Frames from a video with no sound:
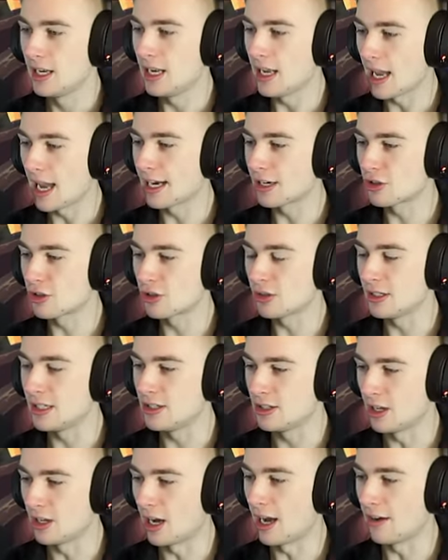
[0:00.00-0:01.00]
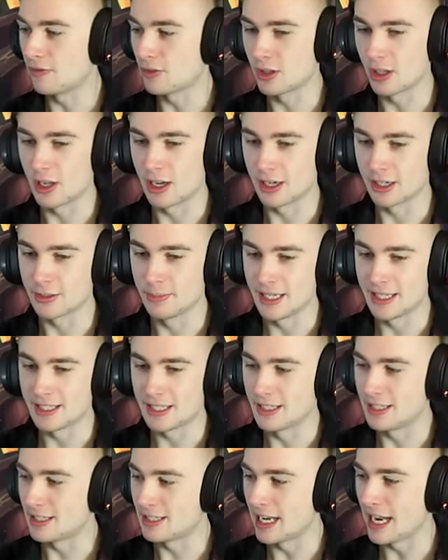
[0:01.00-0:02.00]
He actually soft locked me. It's
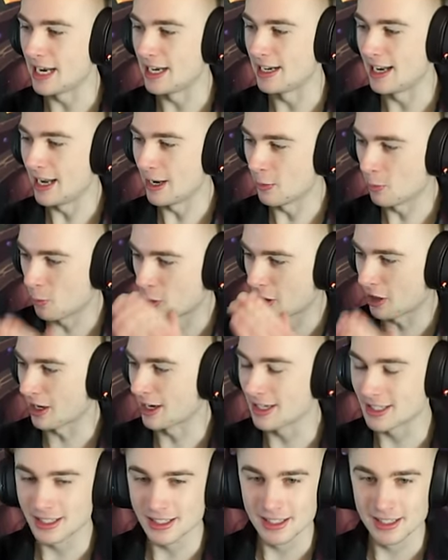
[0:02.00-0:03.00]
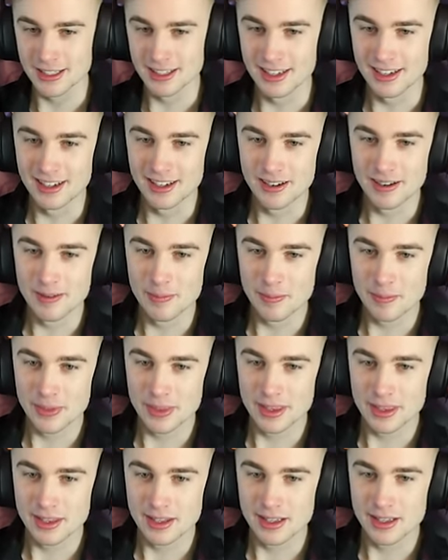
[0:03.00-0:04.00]
insane. It worked.
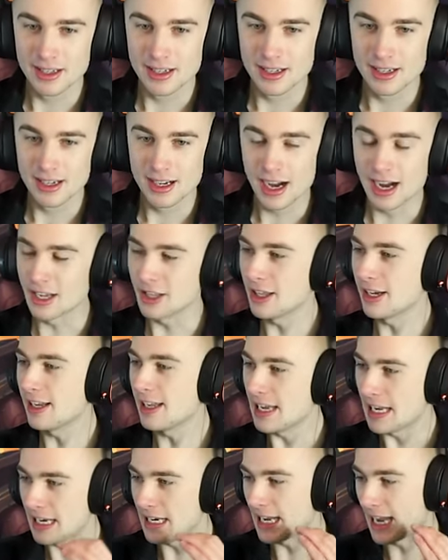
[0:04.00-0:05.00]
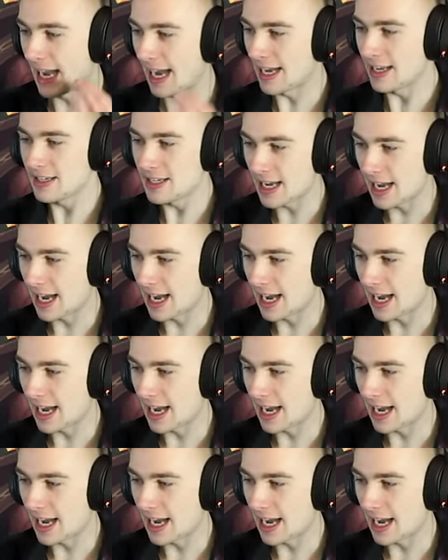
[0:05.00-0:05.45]
I thought it had to